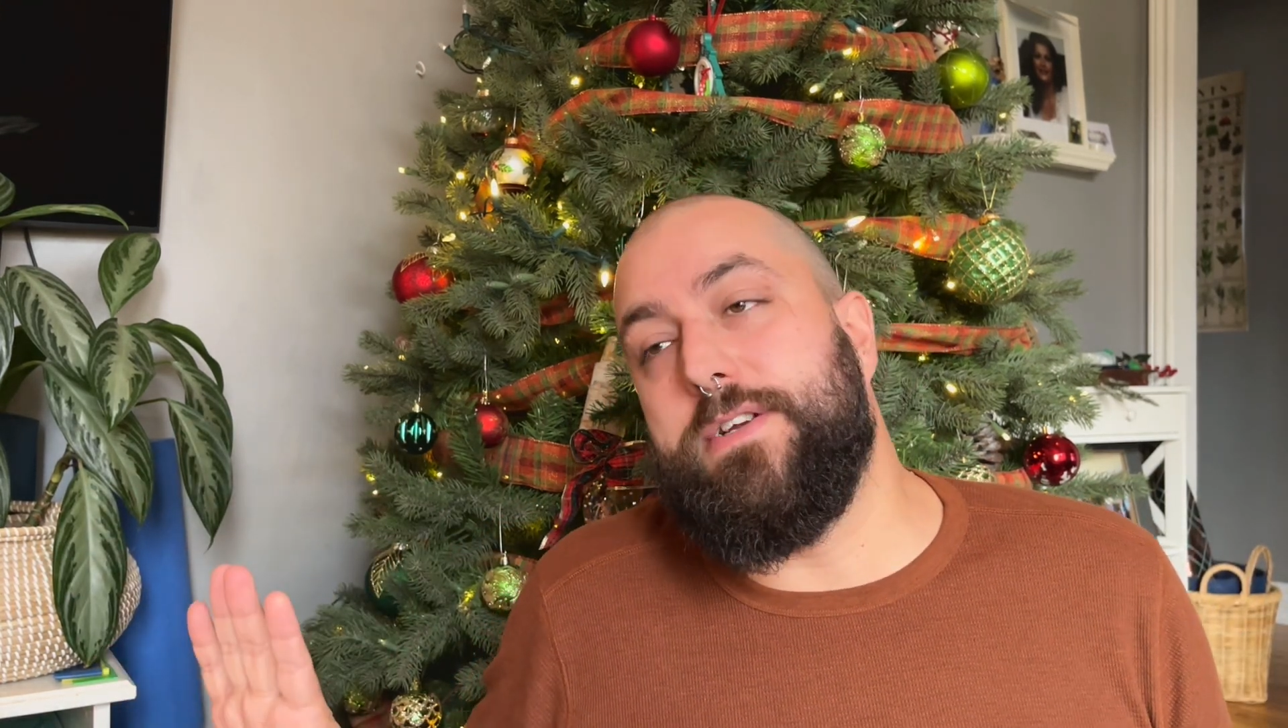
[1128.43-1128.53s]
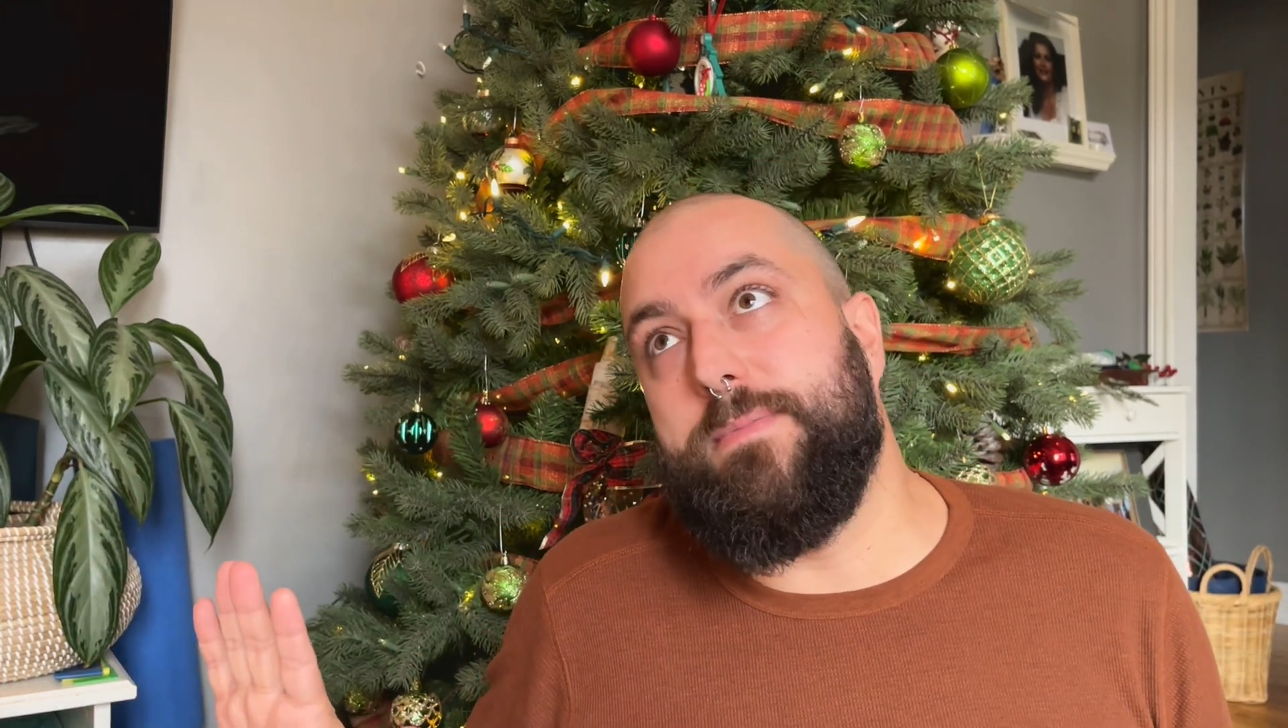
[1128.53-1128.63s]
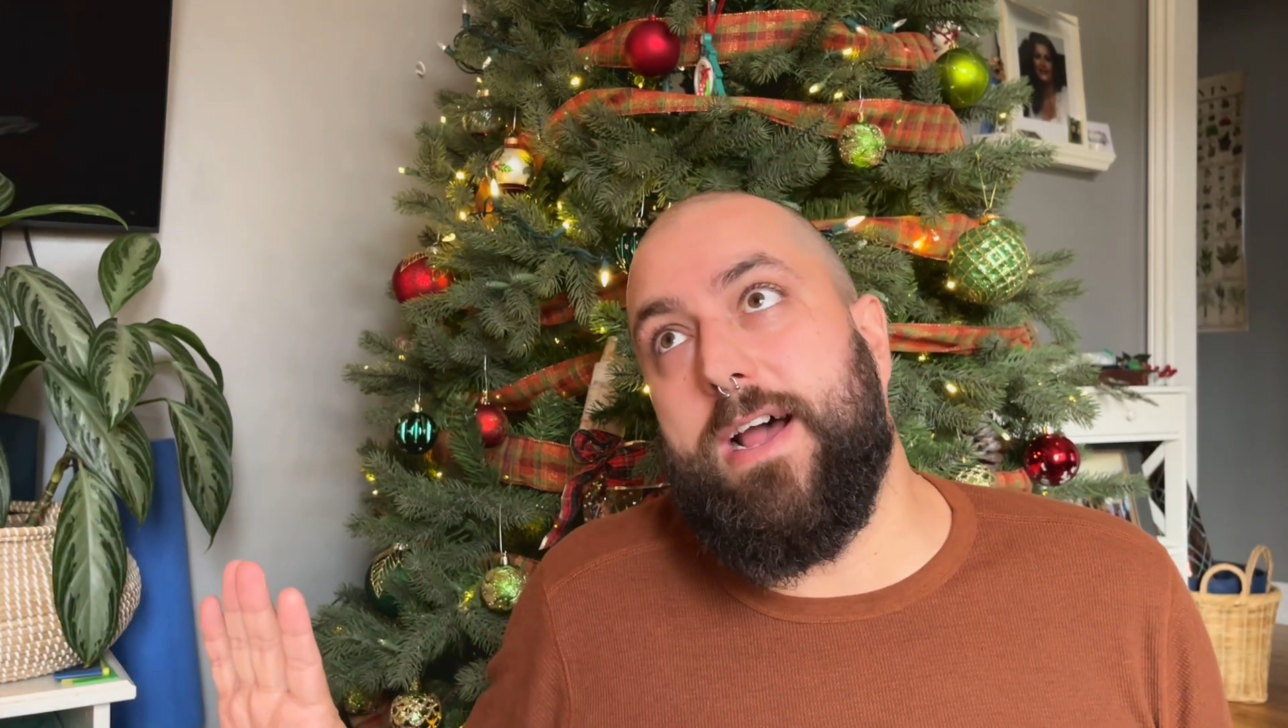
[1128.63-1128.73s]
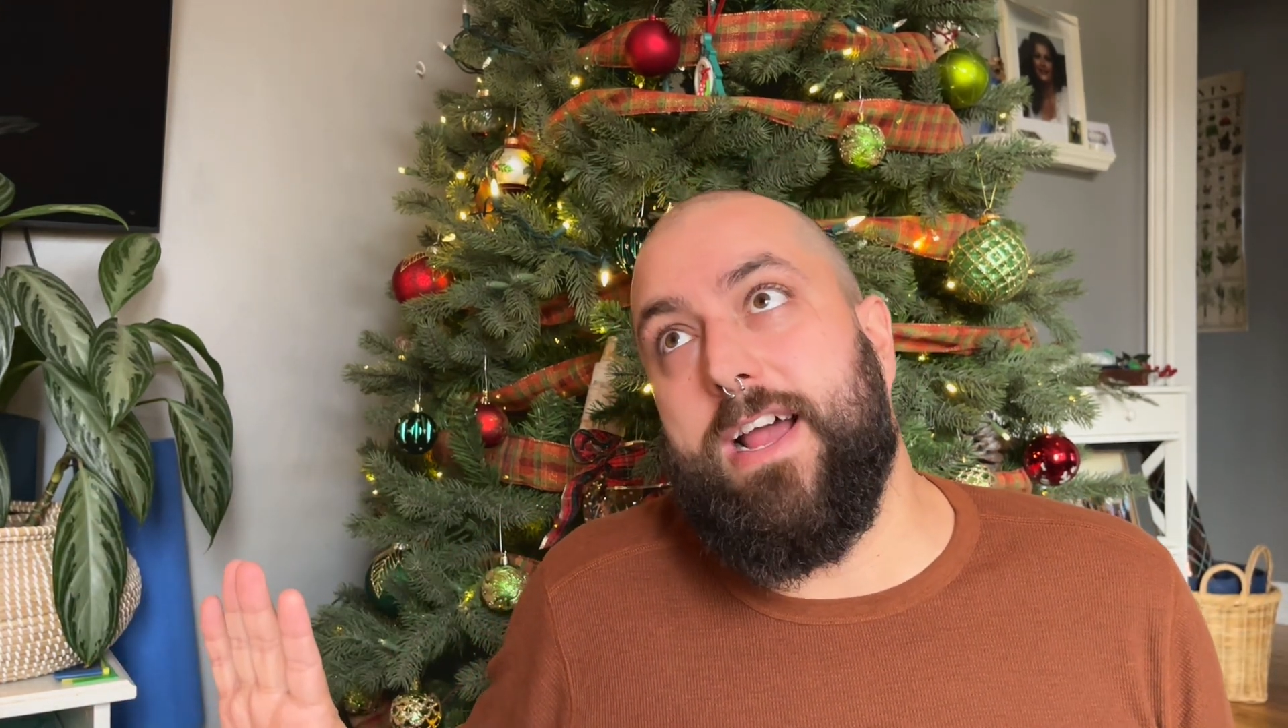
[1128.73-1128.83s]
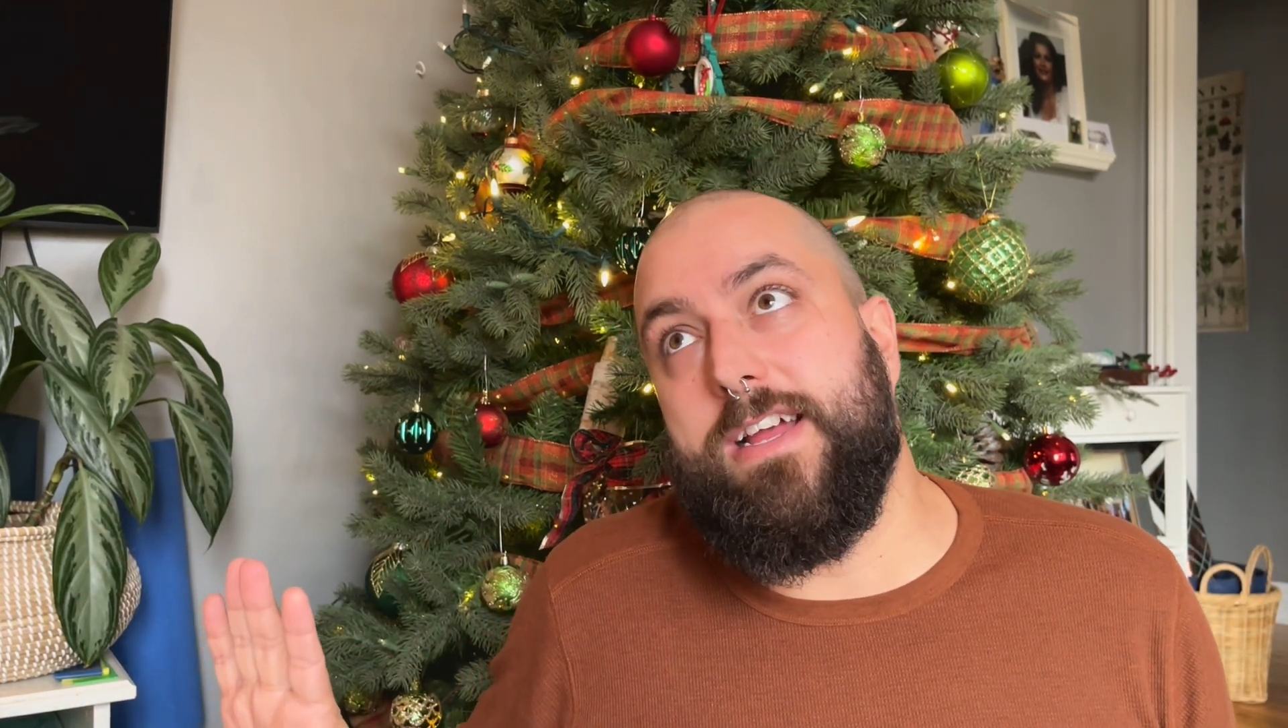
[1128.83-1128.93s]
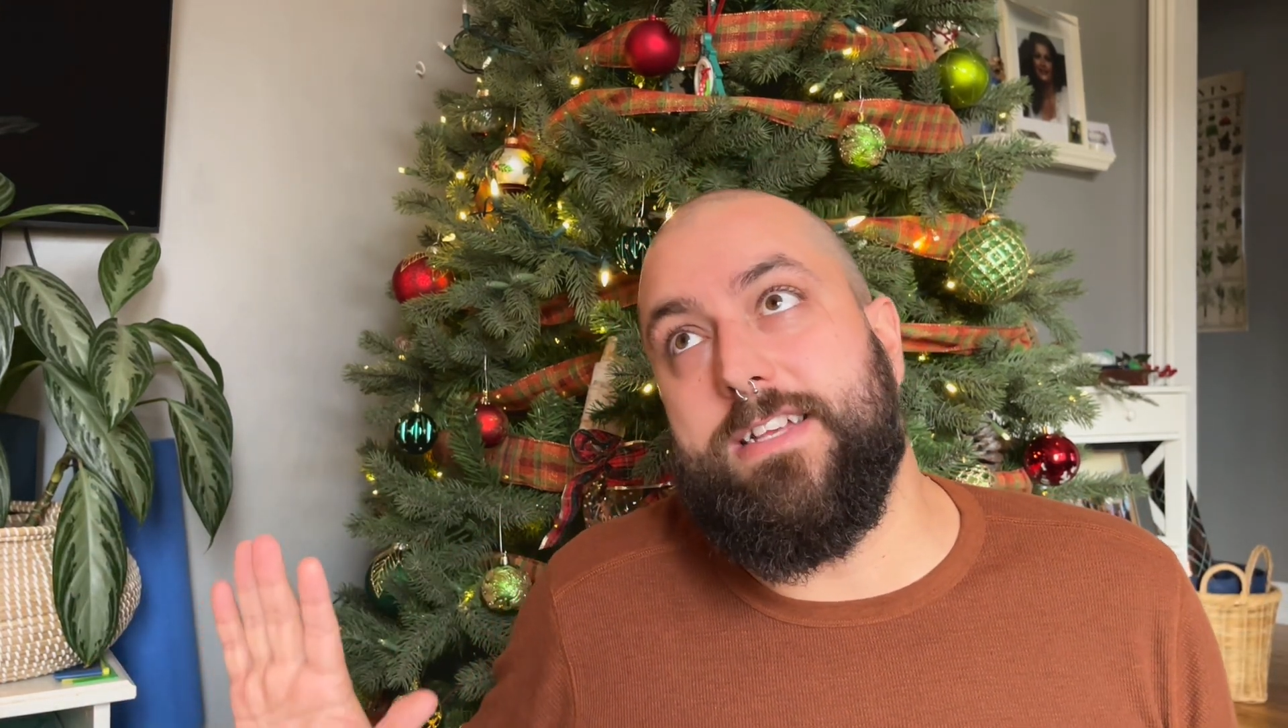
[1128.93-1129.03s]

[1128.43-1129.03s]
are my